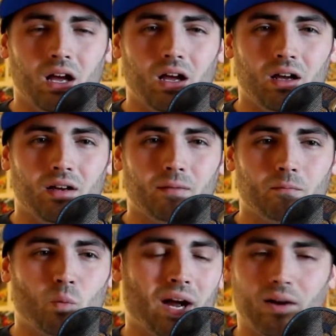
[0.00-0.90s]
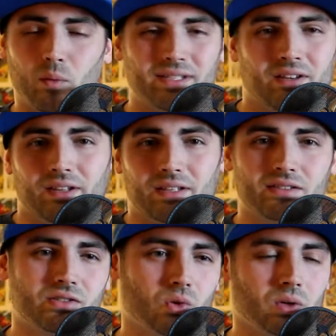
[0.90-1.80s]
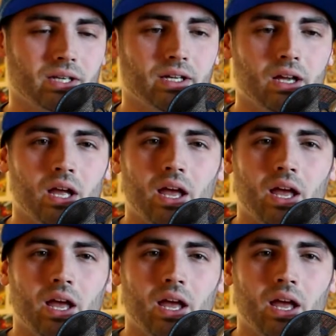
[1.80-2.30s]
Um, why are we telling this story?